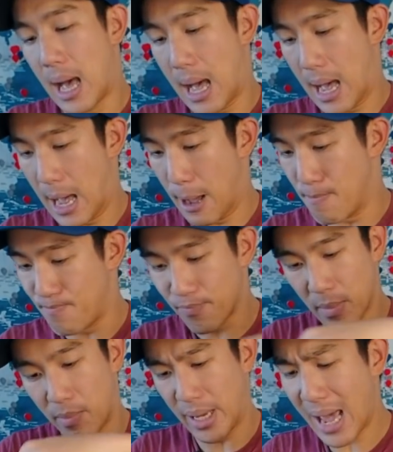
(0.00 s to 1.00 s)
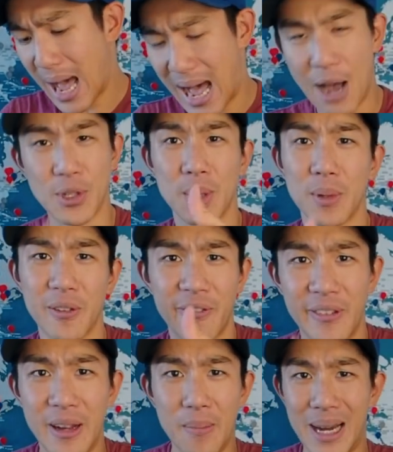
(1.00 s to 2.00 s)
But yeah, I was able to
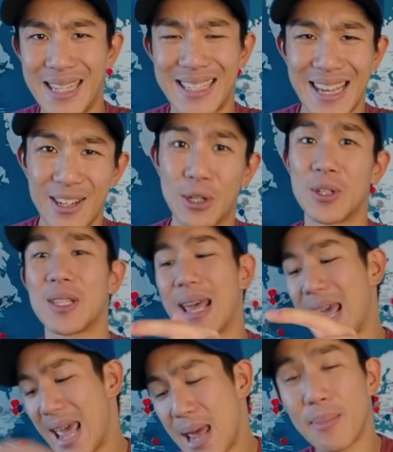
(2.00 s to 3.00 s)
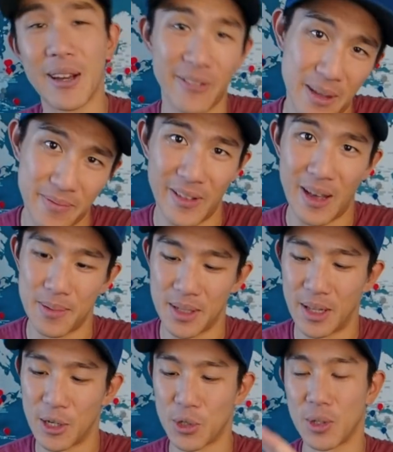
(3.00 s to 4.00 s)
fit my sandals and my flip-flops
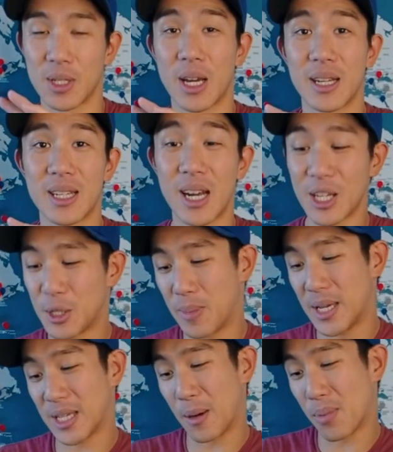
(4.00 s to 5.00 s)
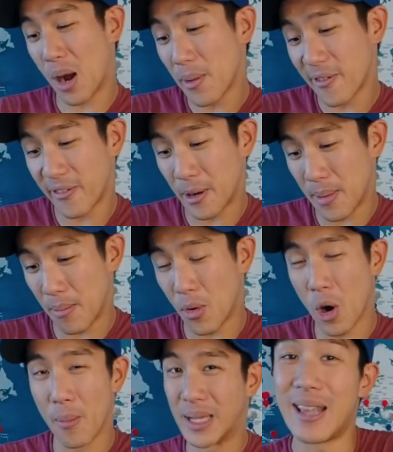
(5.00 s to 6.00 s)
in there. So it's got a ton of space. I could probably fit a bit
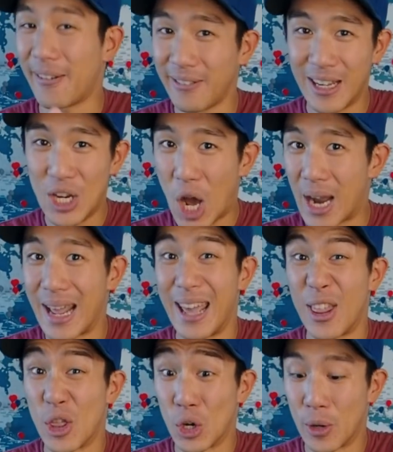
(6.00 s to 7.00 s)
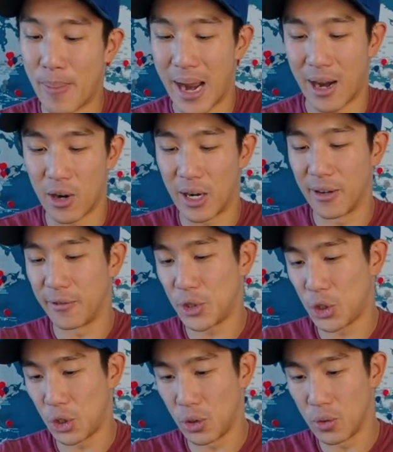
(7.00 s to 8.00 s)
more, but definitely not a third pair of
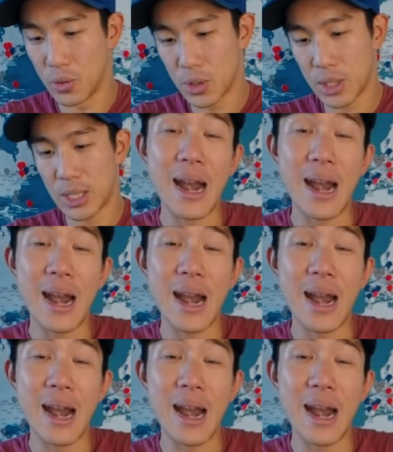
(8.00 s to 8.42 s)
shoes.